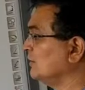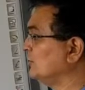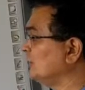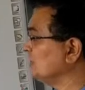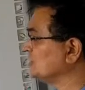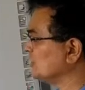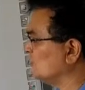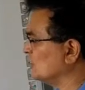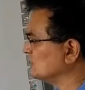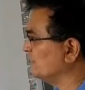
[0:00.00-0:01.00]
teacher
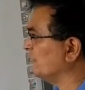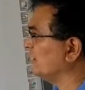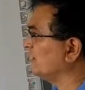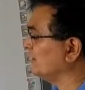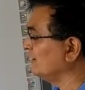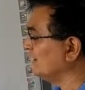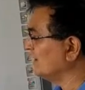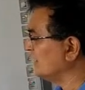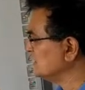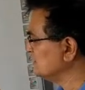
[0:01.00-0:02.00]
was
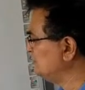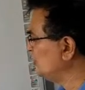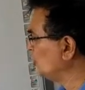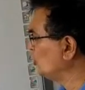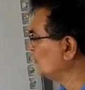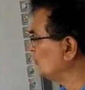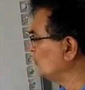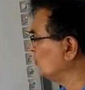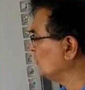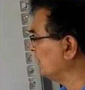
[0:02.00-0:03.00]
wearing his
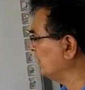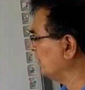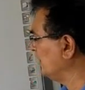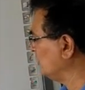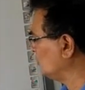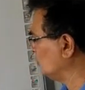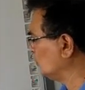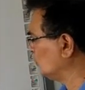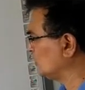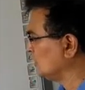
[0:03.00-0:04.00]
beautiful green
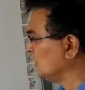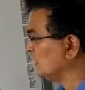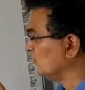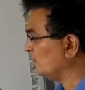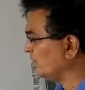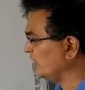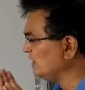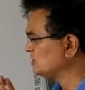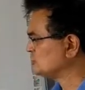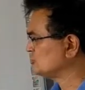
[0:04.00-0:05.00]
coat,
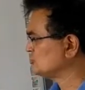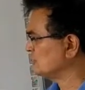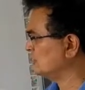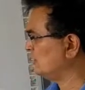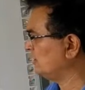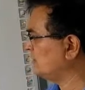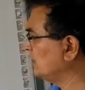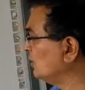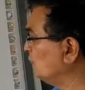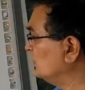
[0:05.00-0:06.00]
filled shirt
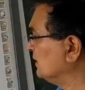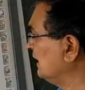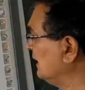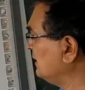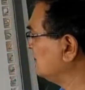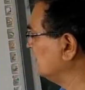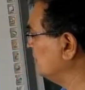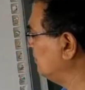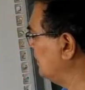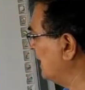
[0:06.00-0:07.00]
with a
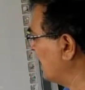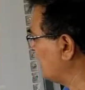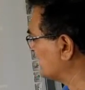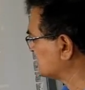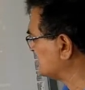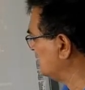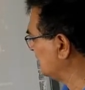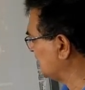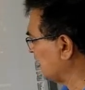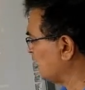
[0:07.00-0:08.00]
little black
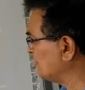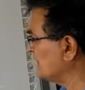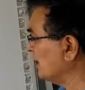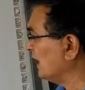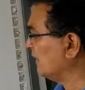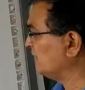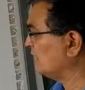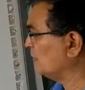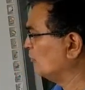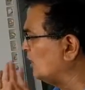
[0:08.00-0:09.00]
silk cap
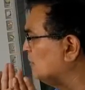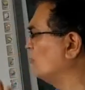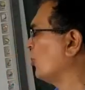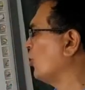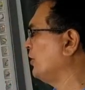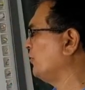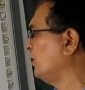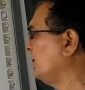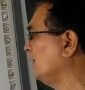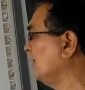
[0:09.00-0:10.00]
having
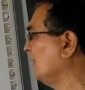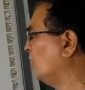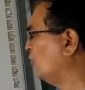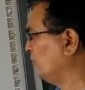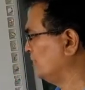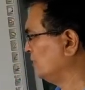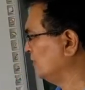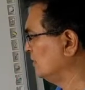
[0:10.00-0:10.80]
embroidery on it.